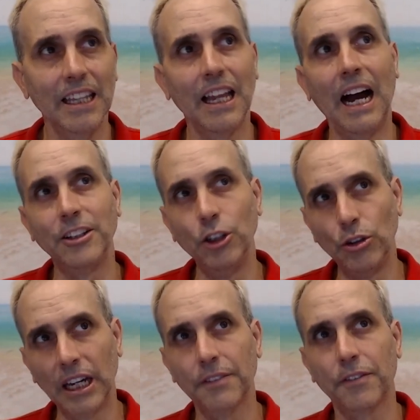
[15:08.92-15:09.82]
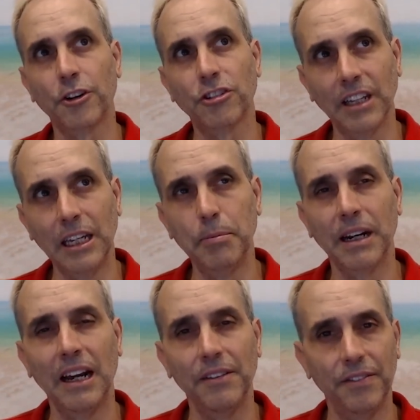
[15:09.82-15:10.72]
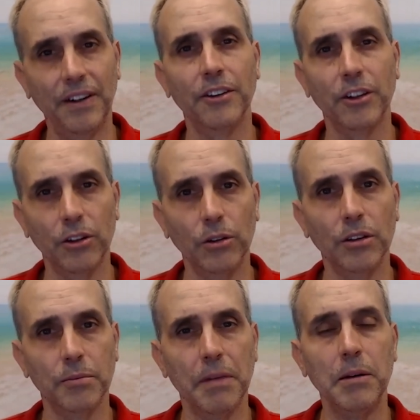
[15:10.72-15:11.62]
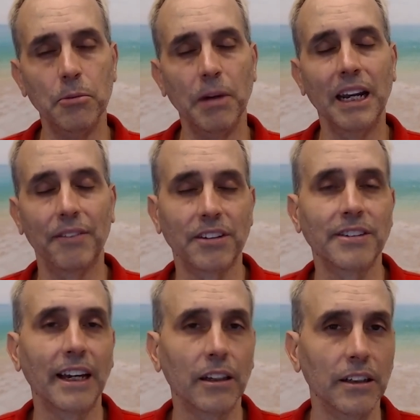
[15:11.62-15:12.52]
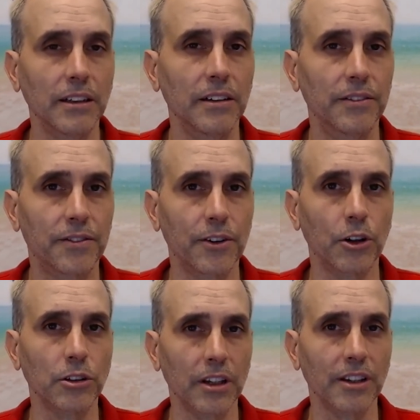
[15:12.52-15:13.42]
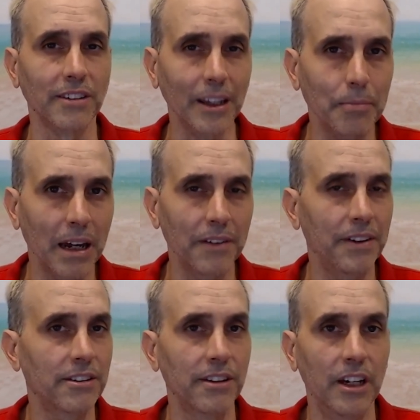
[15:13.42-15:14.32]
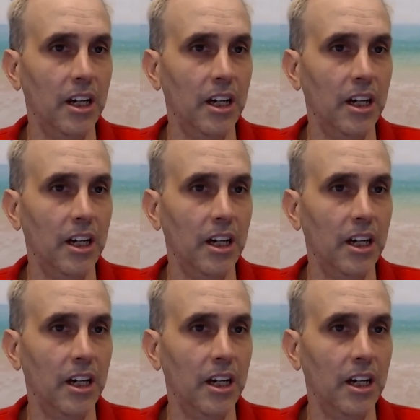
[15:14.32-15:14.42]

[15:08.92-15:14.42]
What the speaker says: I do take it for sleep, and I have found that you might have to cycle it for the sleep benefits,